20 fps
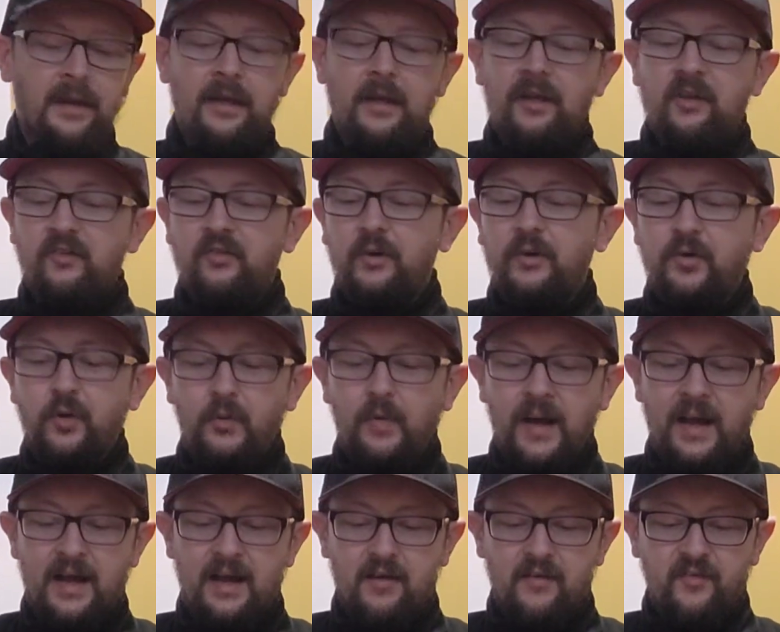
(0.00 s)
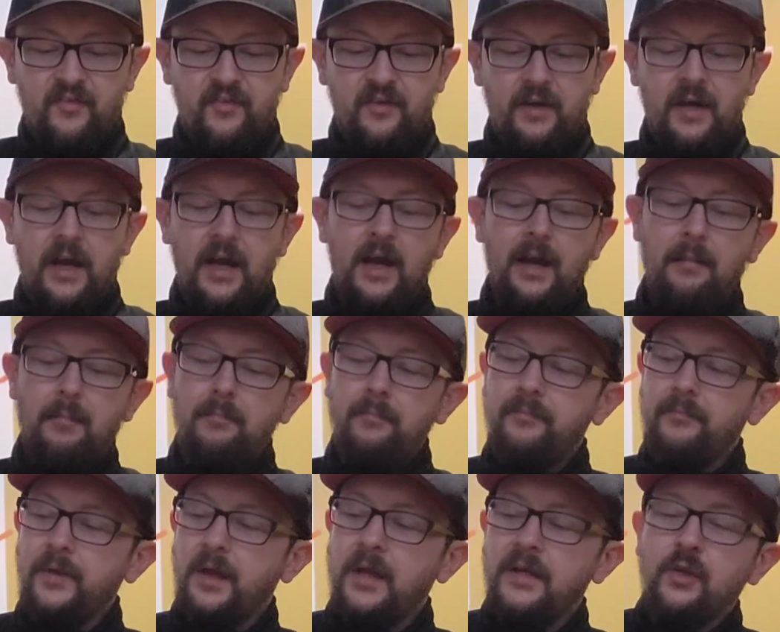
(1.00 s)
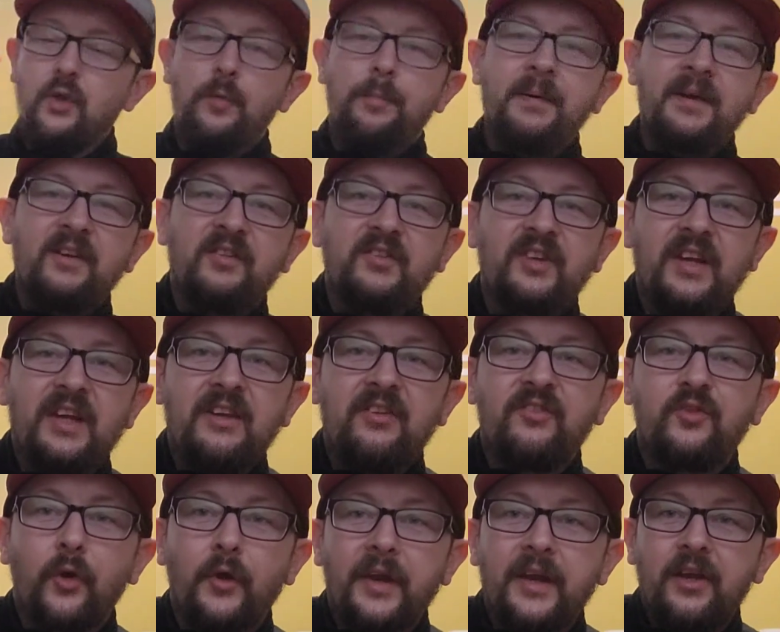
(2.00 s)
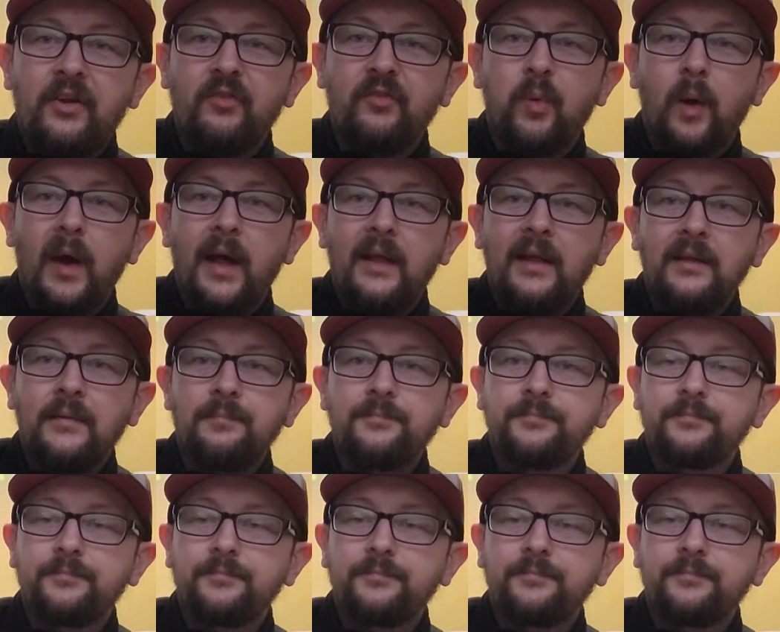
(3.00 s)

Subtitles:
So I do have a UPC Sonic as well.